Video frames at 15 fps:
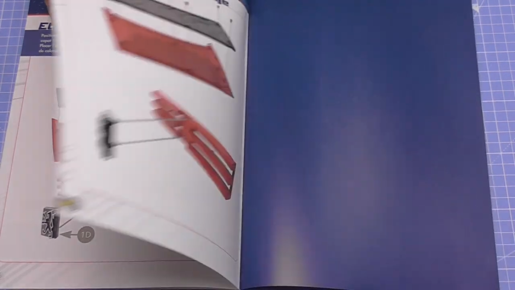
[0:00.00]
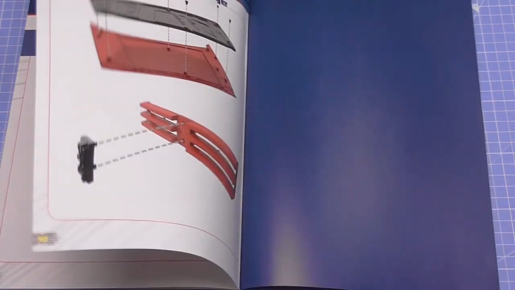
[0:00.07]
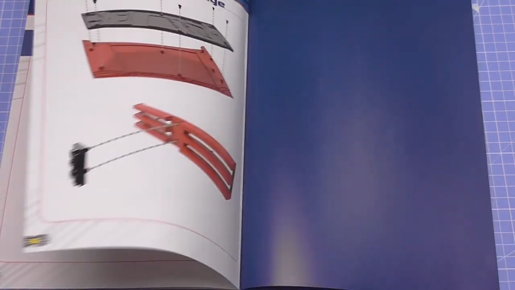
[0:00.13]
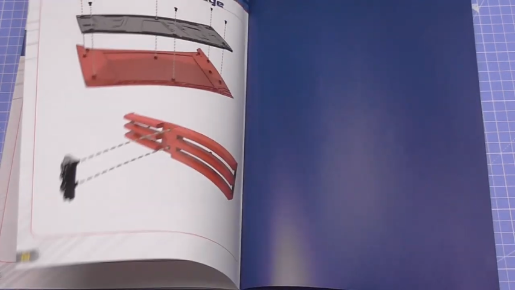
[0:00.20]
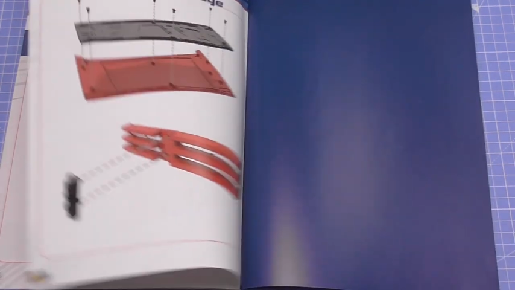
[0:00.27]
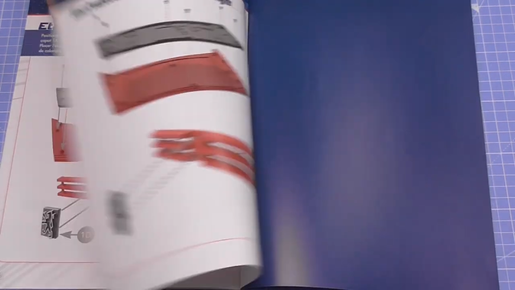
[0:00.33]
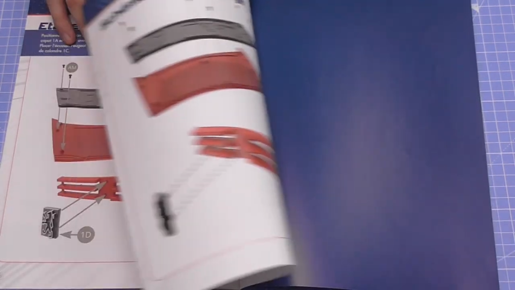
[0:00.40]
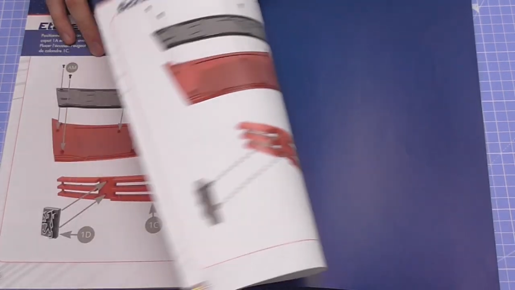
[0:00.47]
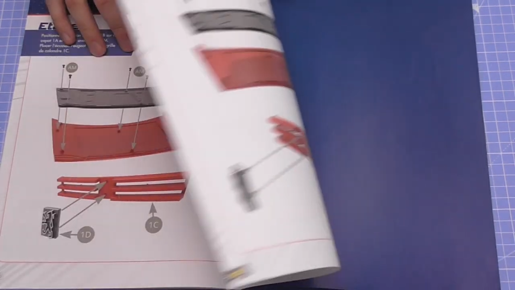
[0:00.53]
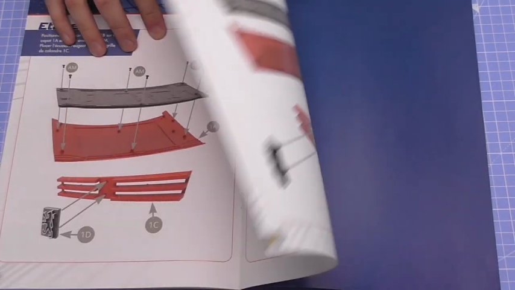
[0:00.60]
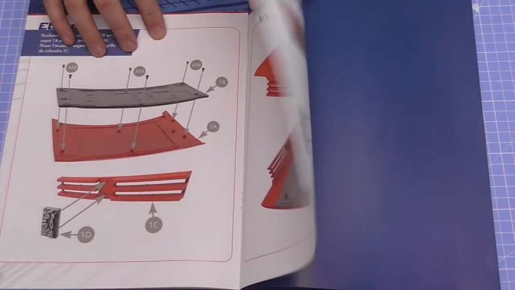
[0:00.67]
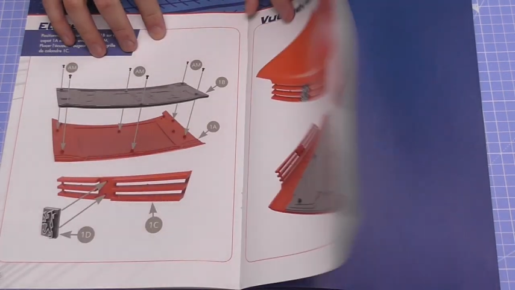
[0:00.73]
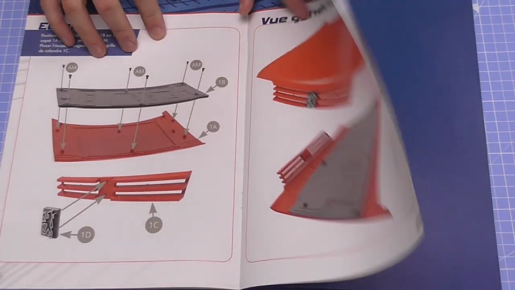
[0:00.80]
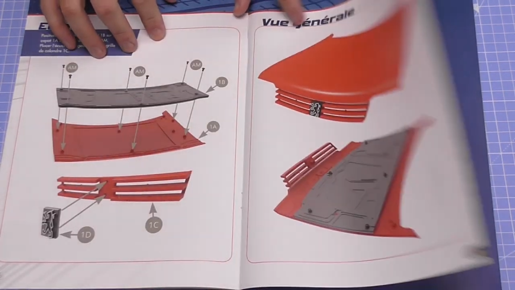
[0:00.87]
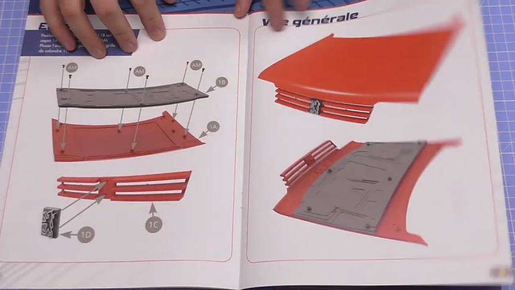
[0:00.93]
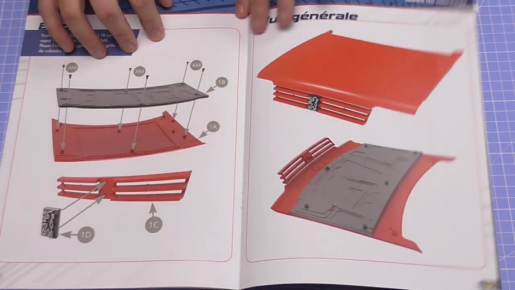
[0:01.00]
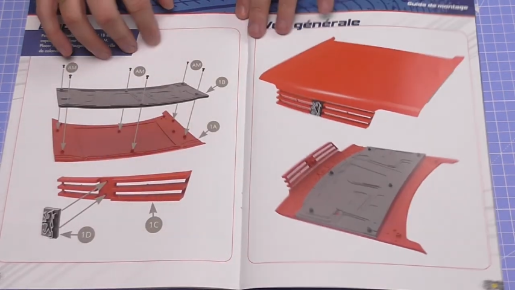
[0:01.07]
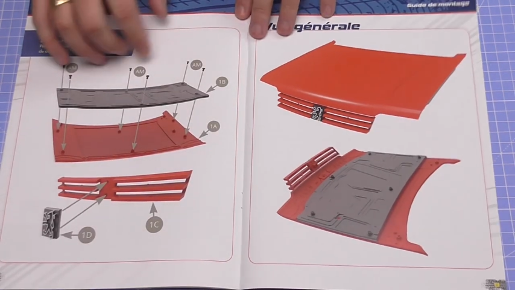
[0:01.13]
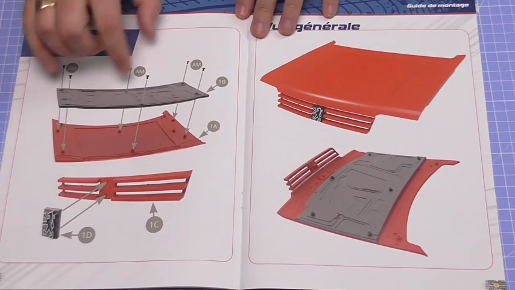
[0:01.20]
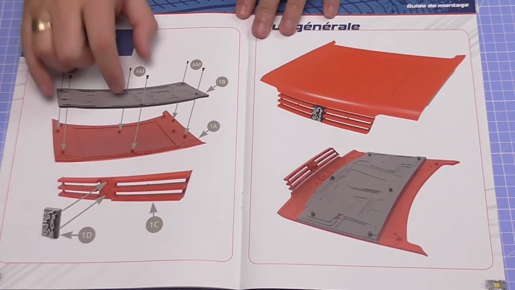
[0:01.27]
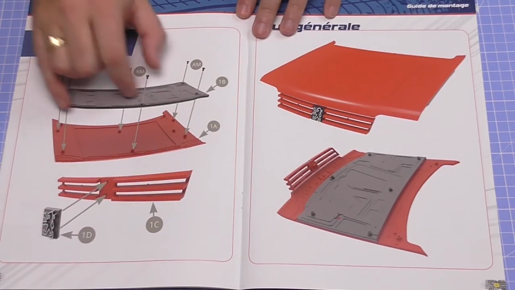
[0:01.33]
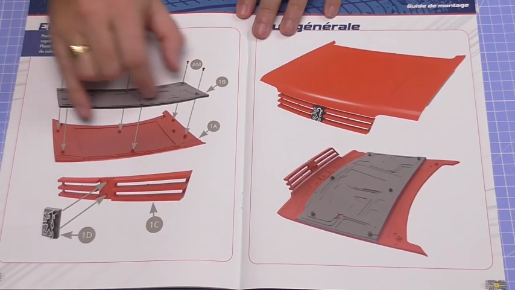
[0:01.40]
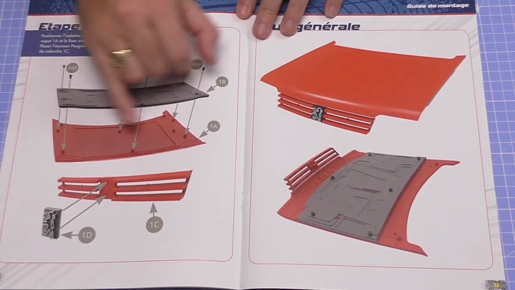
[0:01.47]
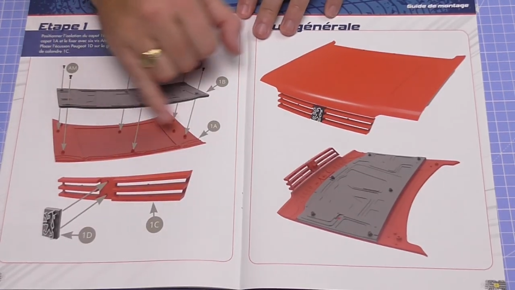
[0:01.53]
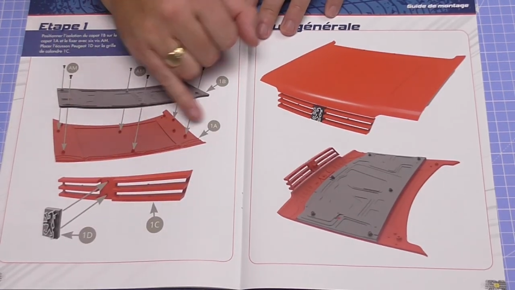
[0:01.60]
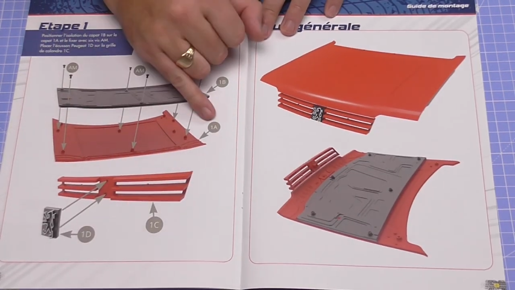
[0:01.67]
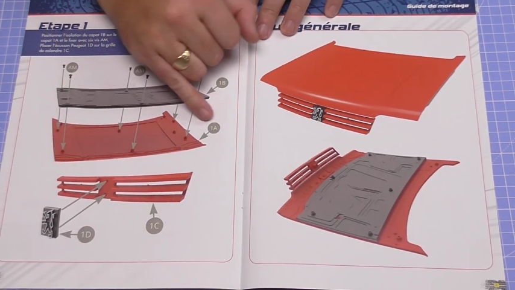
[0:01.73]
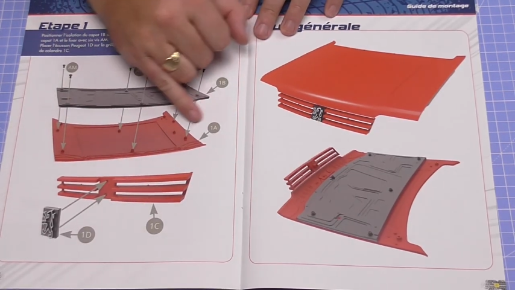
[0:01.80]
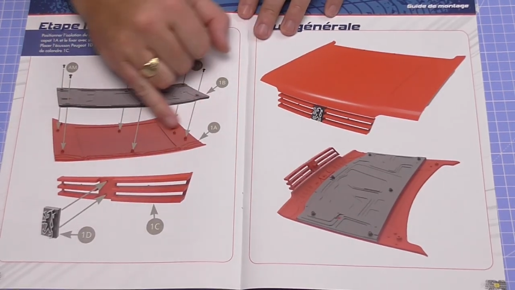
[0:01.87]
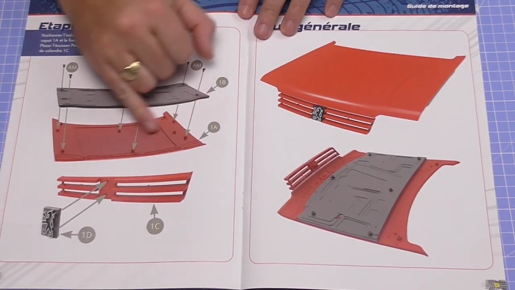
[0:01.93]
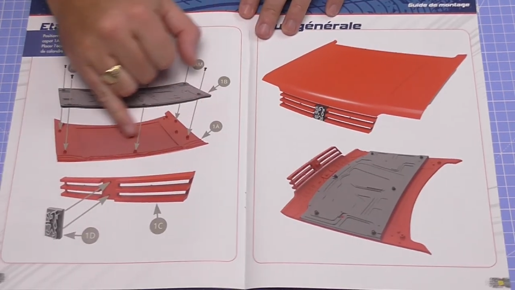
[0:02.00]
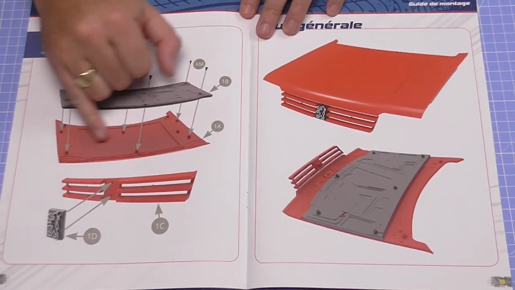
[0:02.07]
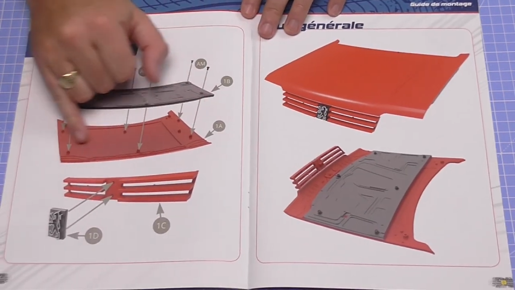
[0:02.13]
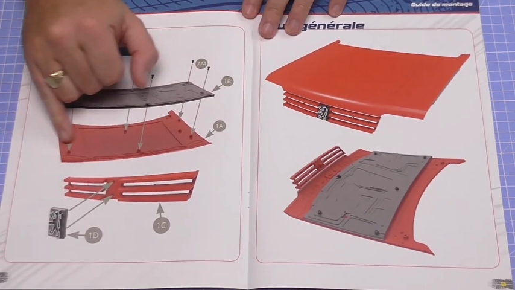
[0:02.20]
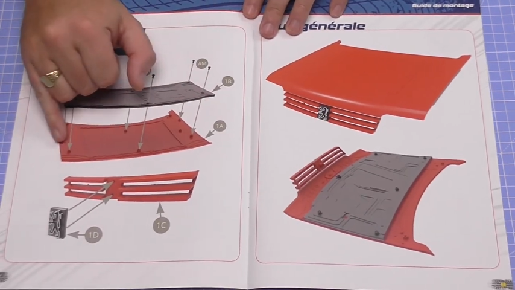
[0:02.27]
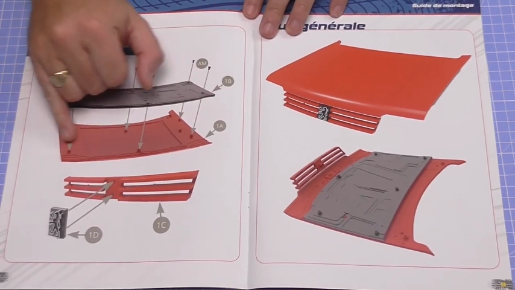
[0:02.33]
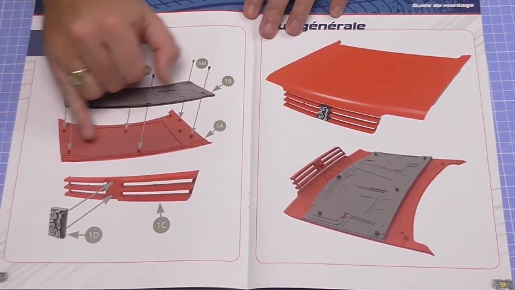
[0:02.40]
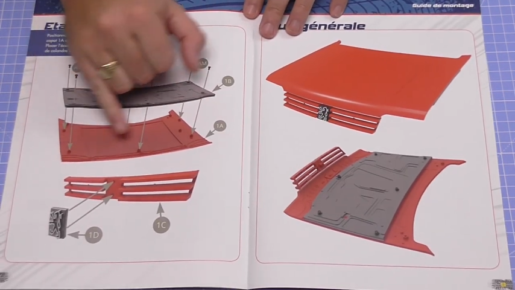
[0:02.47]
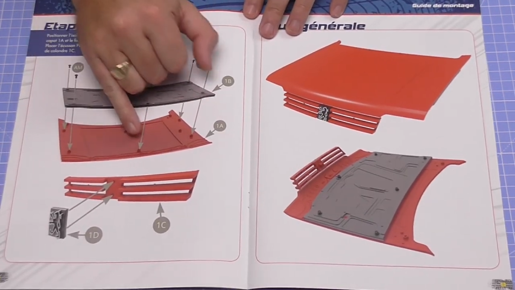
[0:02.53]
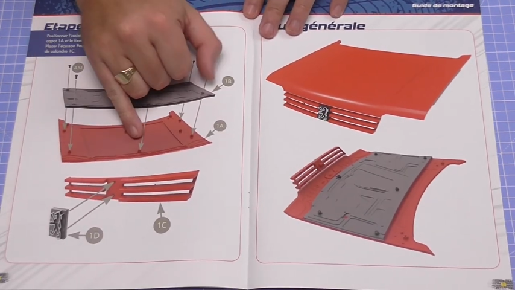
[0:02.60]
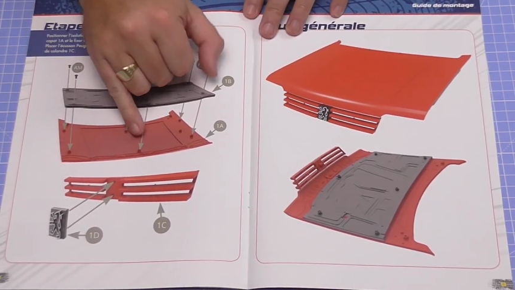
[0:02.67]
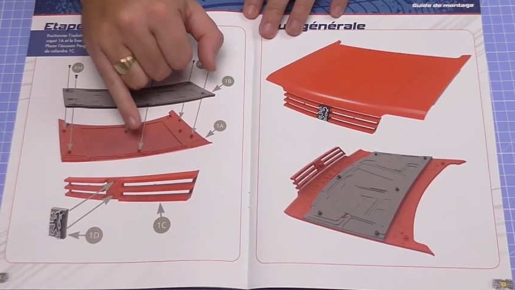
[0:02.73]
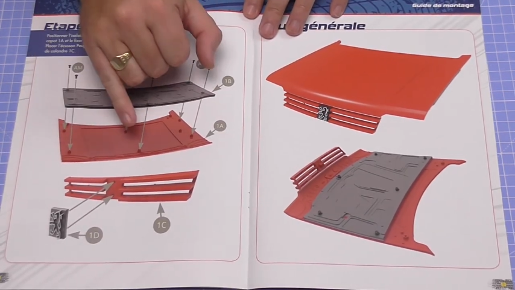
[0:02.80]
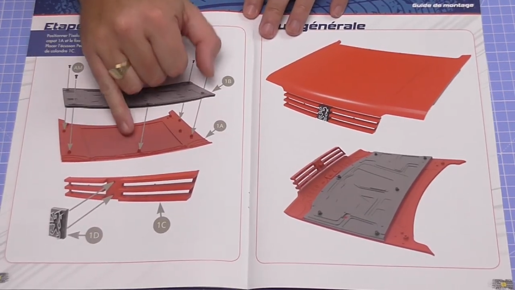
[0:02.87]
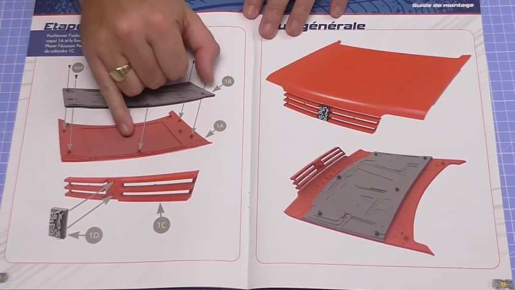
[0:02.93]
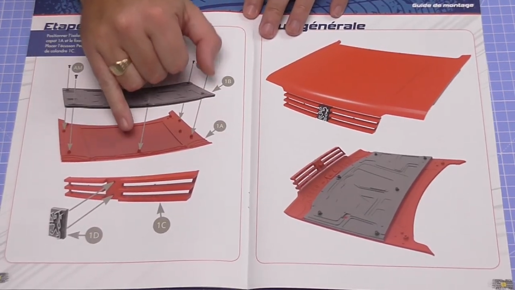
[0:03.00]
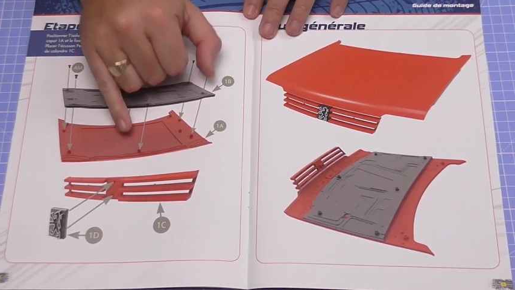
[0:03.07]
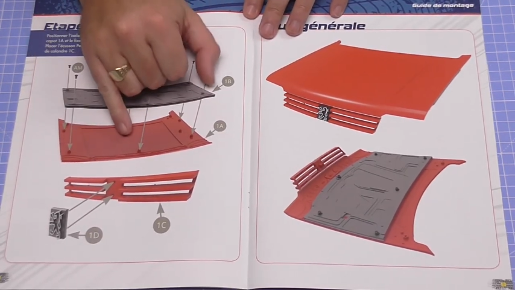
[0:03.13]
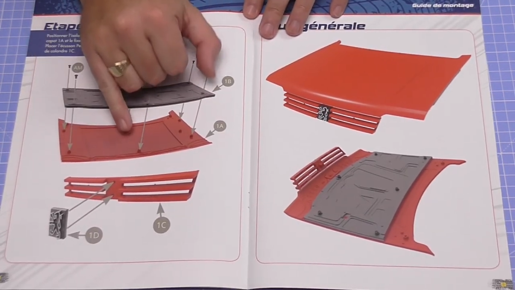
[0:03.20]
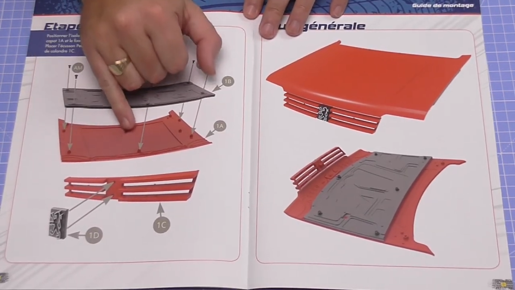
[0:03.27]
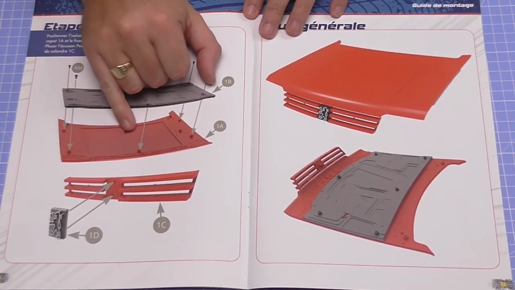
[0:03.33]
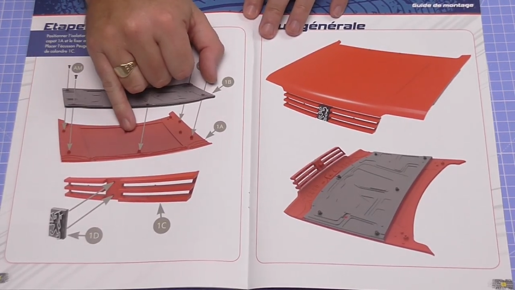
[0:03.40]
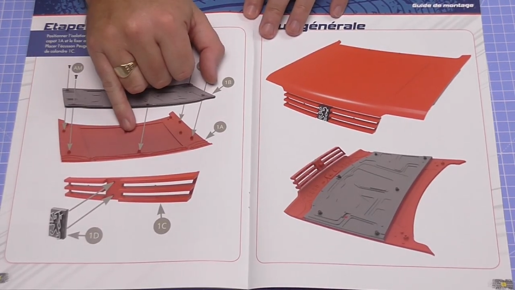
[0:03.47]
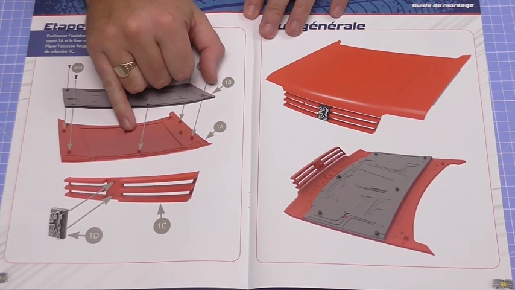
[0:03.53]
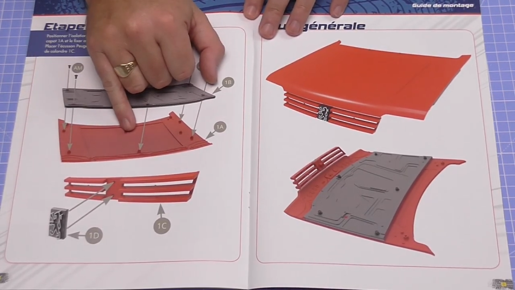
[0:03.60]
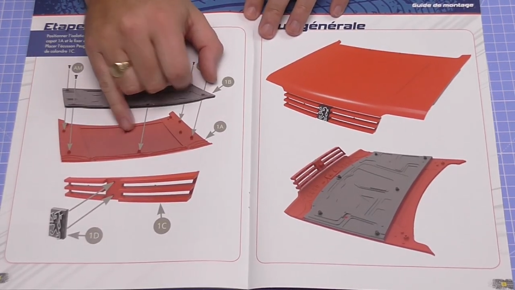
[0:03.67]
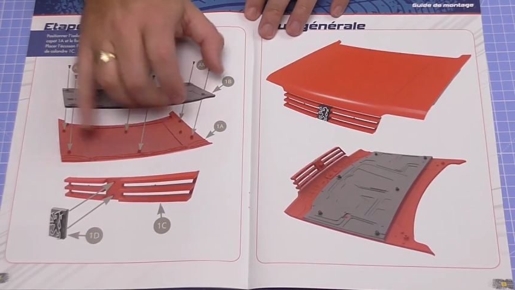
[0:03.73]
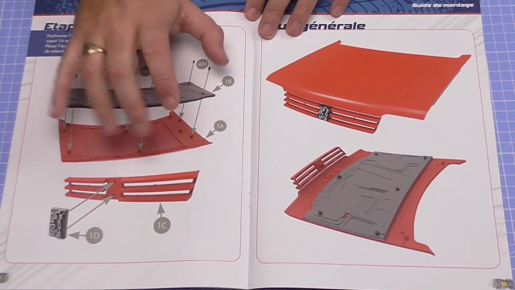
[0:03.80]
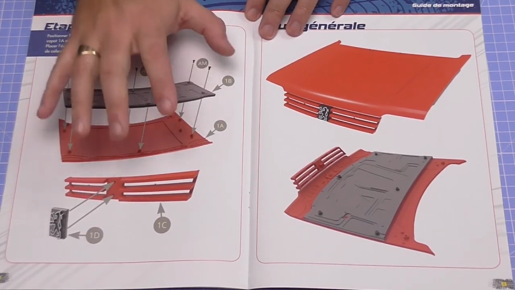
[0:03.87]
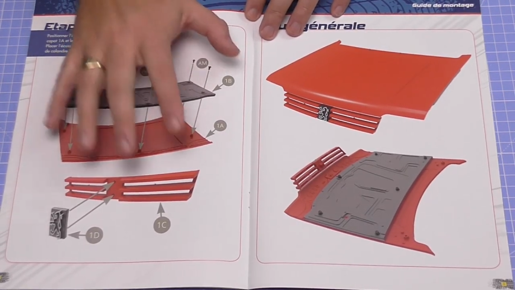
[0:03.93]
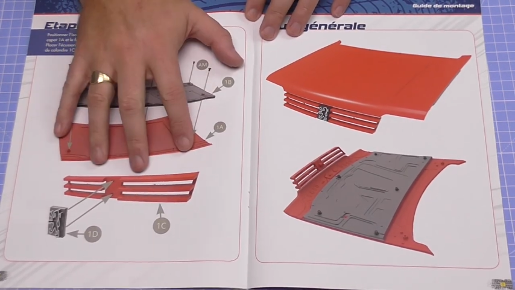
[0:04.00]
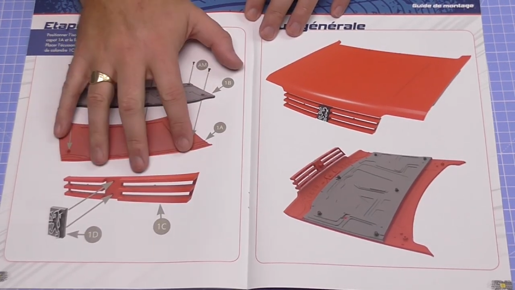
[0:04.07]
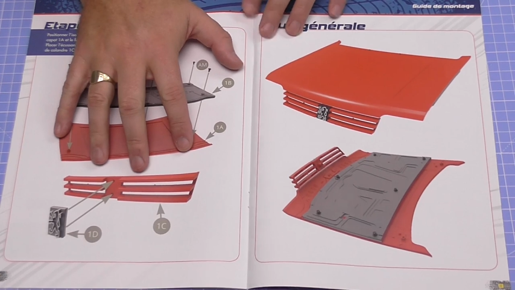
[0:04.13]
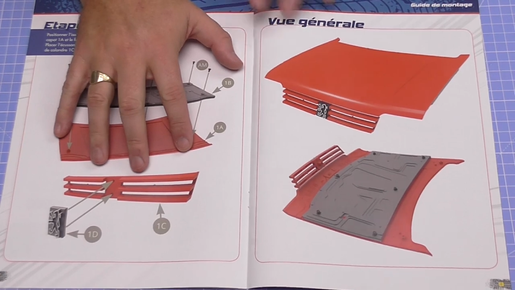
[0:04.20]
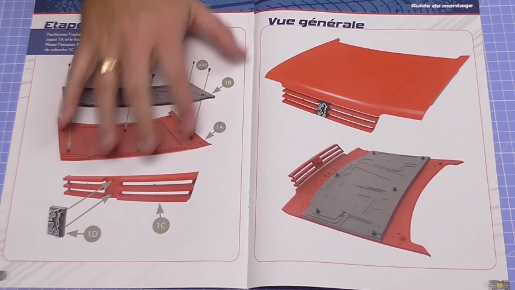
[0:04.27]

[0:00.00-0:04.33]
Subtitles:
[unreadable: no face in view]